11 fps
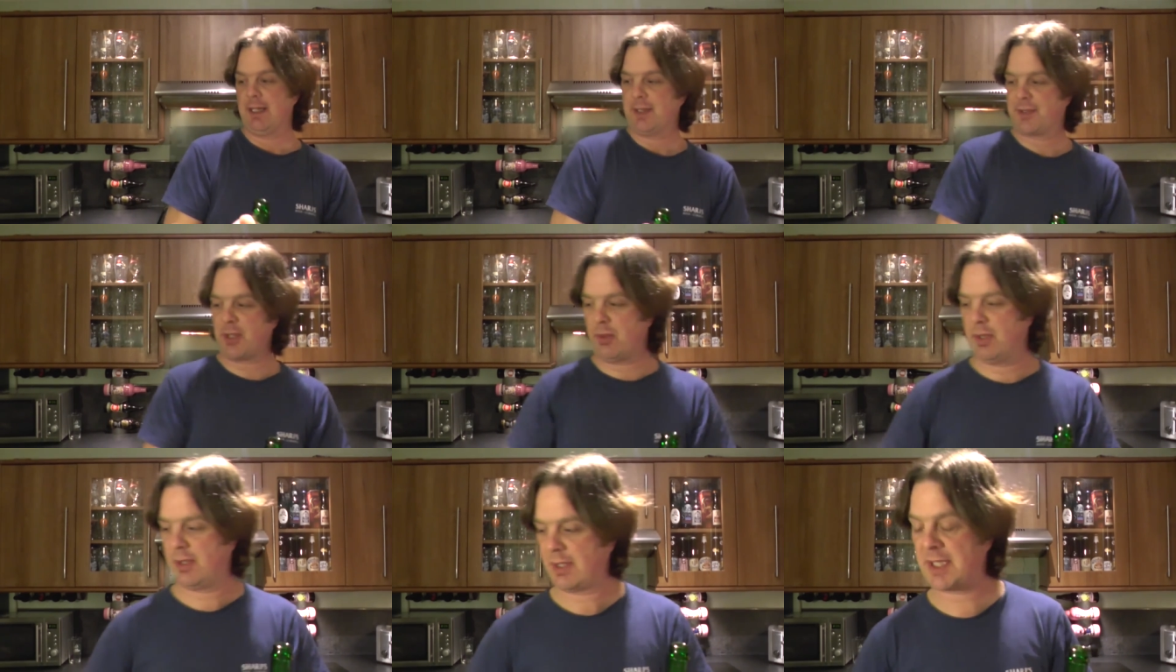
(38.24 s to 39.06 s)

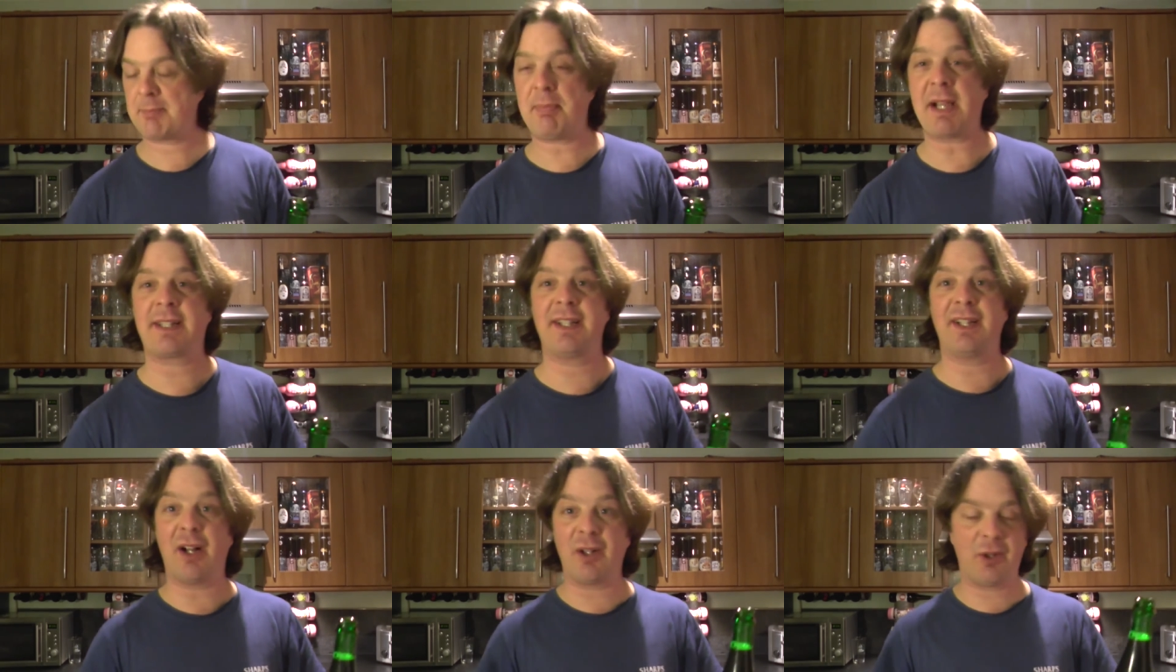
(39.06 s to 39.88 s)
So, expecting
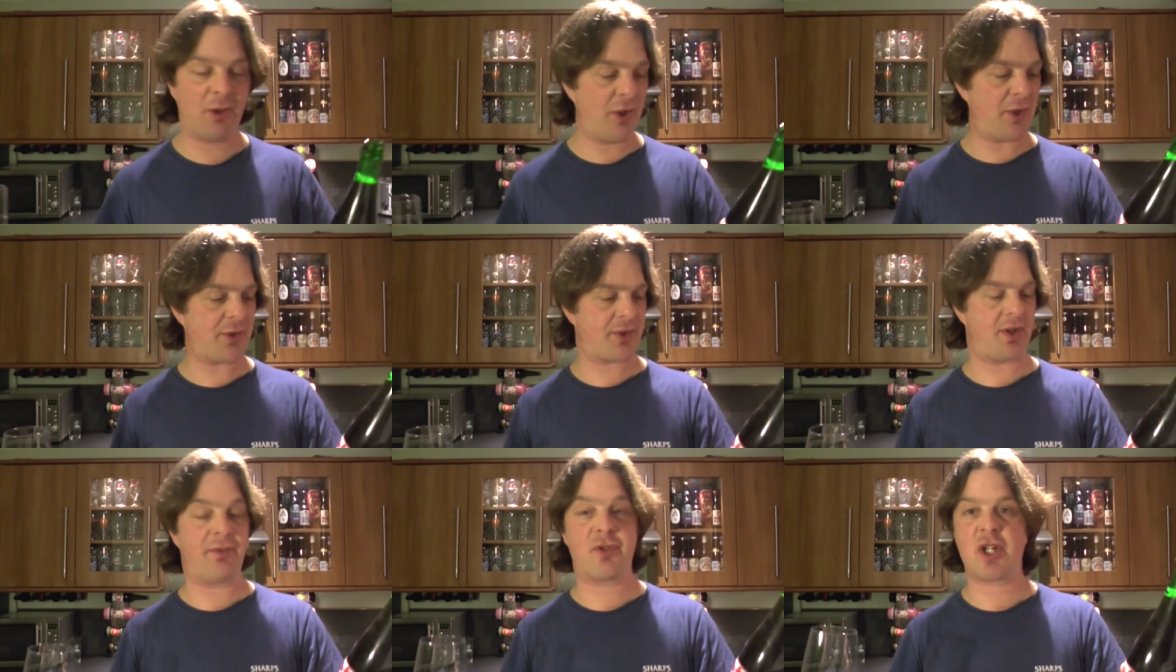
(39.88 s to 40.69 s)
a lot
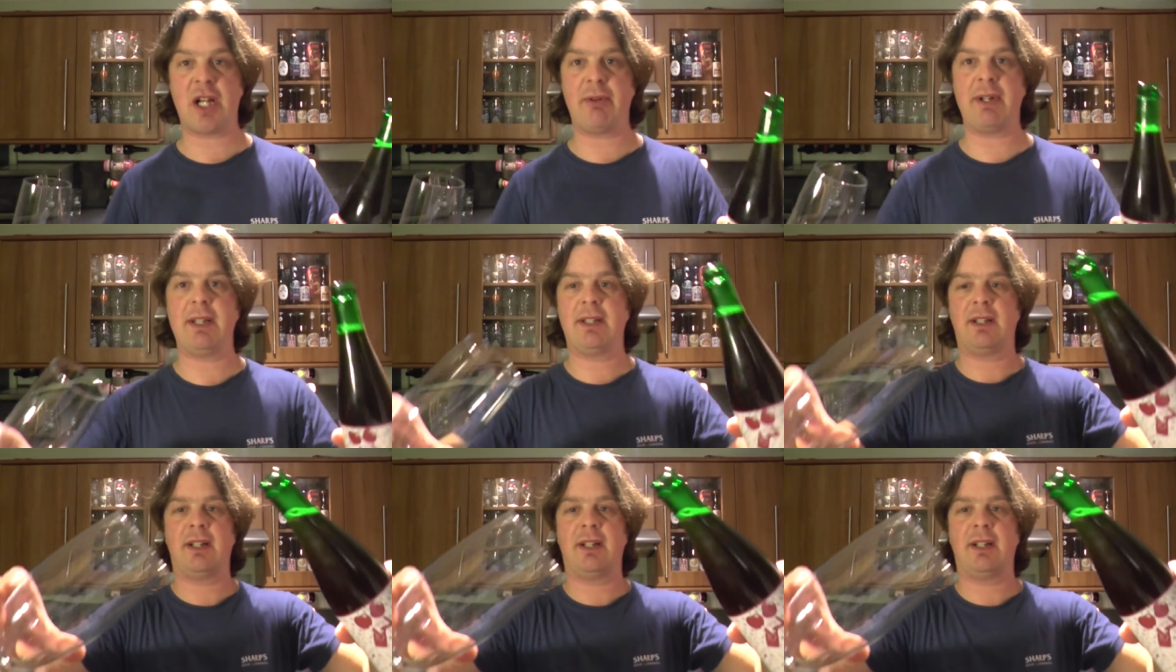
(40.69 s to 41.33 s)
of cherry,